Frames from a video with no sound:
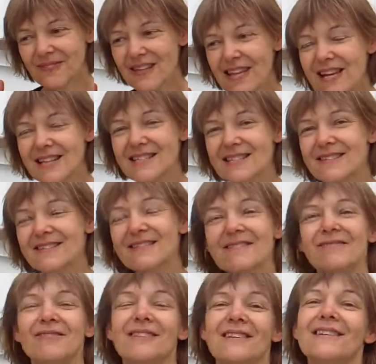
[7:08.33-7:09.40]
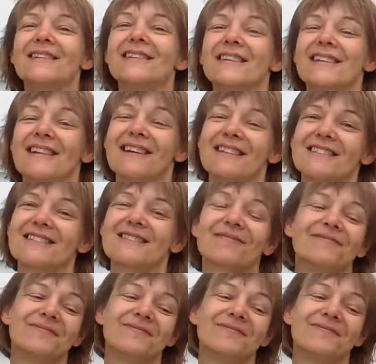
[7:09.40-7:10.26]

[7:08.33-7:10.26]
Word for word: Or yes. Not? You do, yeah. Yes.